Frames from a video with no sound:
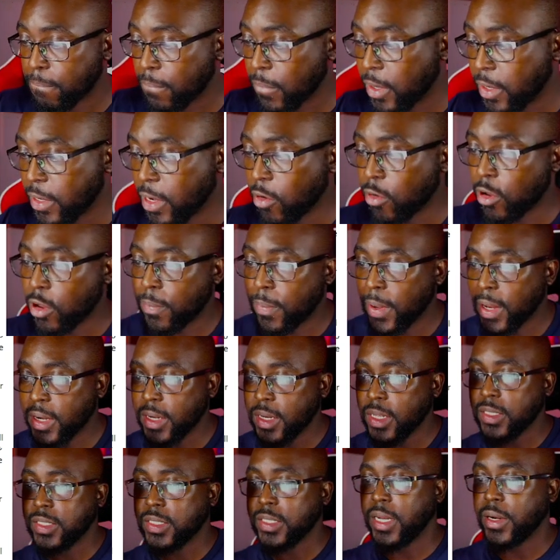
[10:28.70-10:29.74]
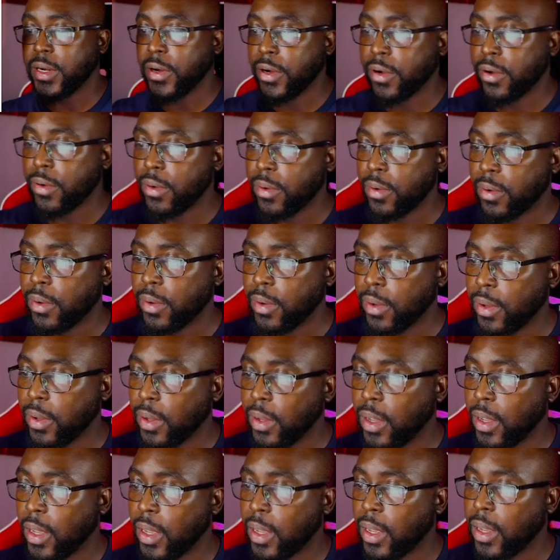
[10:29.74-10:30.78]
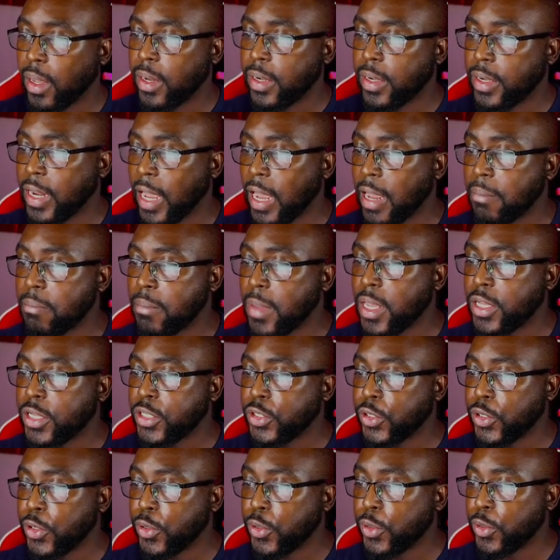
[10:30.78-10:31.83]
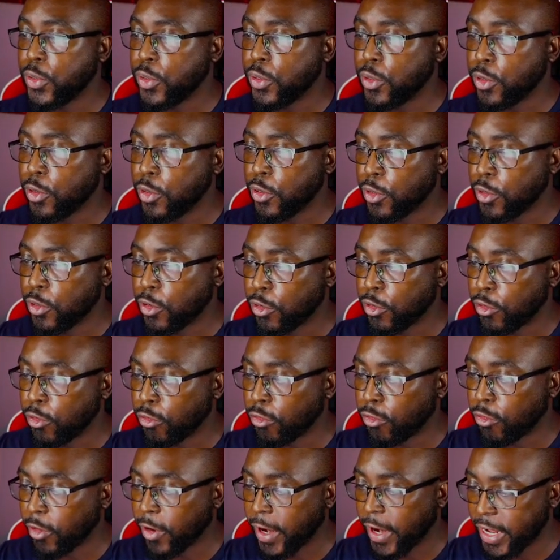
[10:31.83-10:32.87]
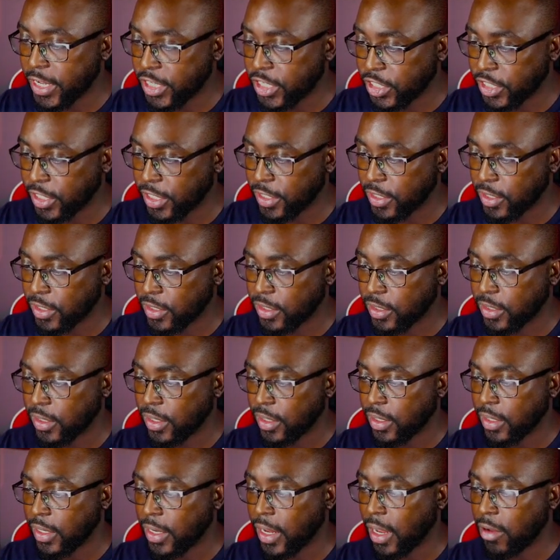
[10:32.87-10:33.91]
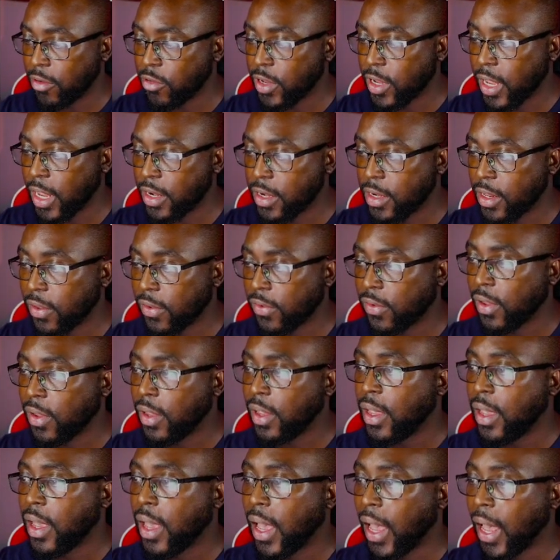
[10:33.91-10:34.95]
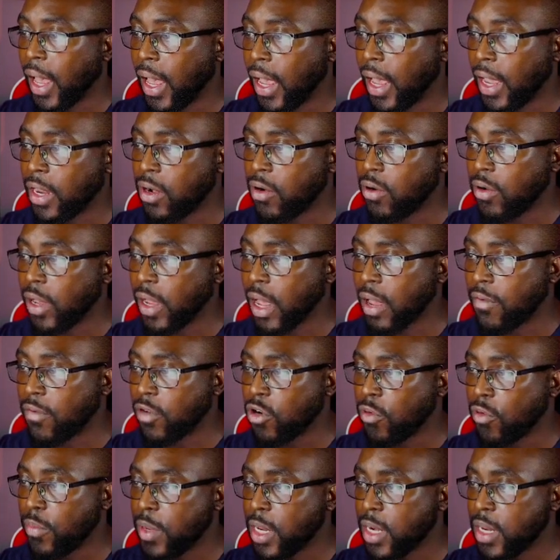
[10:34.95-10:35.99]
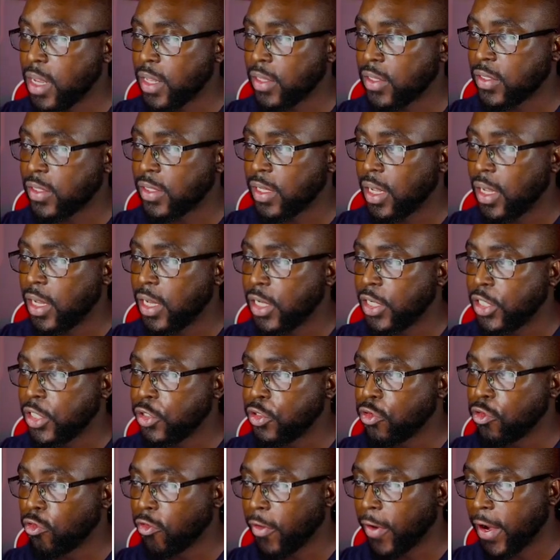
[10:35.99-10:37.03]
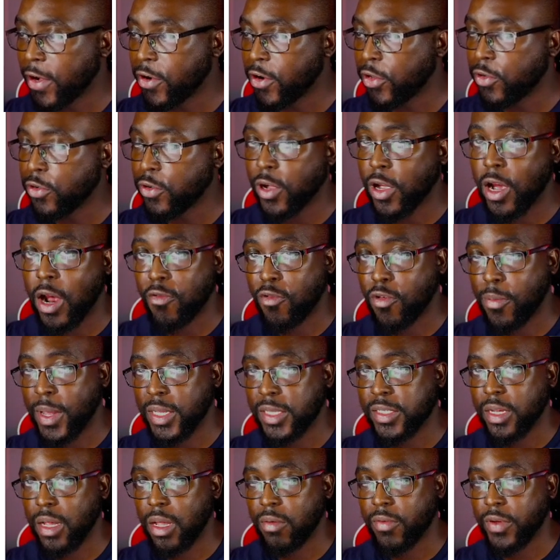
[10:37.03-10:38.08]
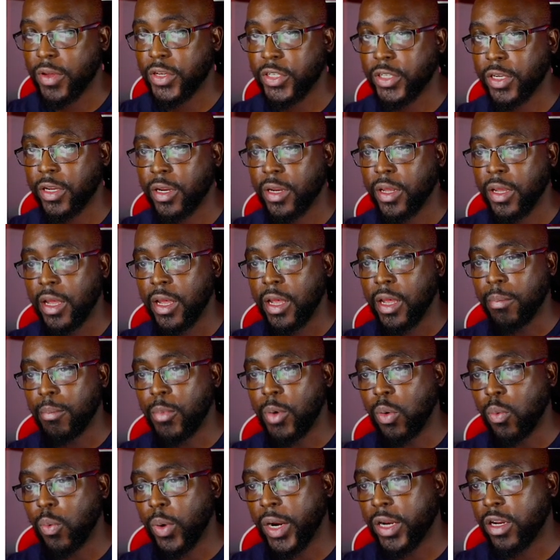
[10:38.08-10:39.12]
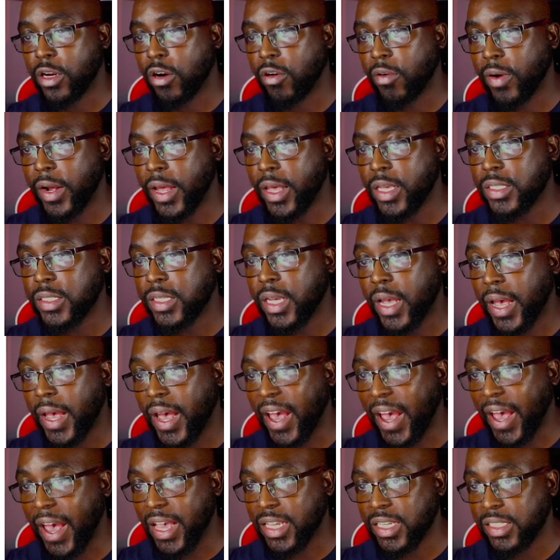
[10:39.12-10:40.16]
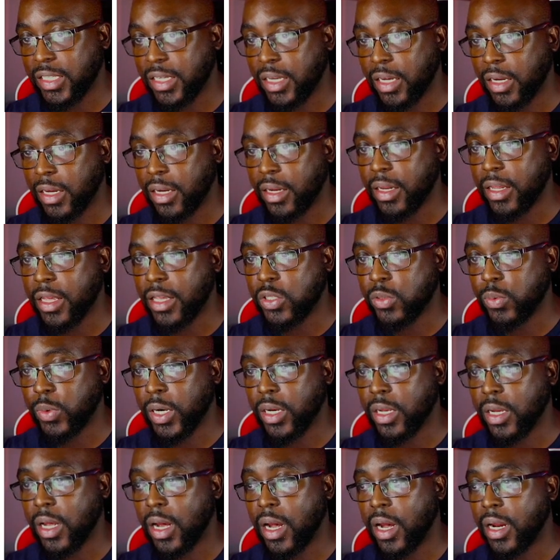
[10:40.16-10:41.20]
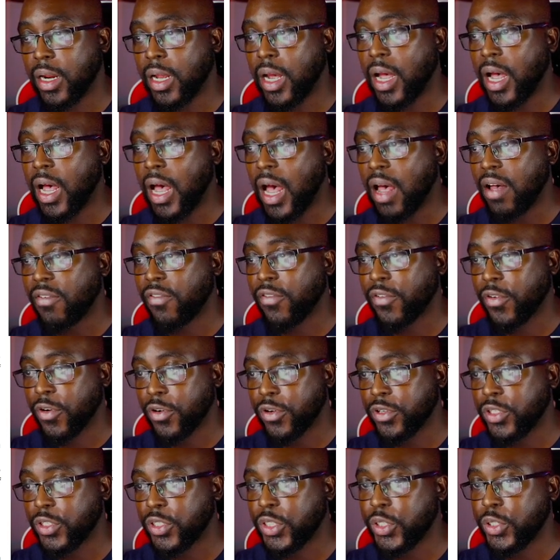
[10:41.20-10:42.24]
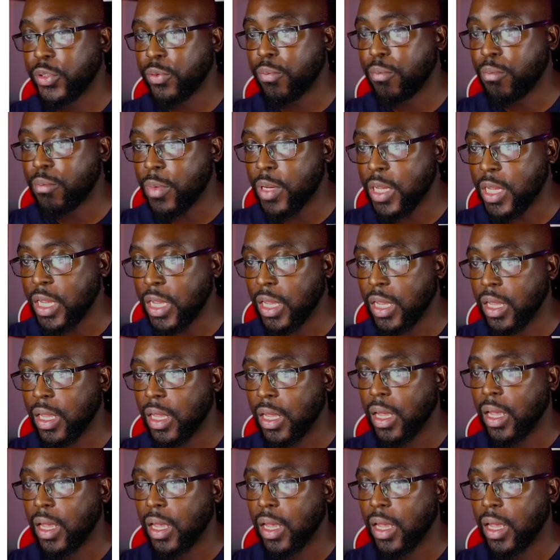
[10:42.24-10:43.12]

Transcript: the repentant sinner uh, that makes you righteous. Now you get this. I don't have an obedience to render to God for my salvation, but what Christ has done is what God offers to me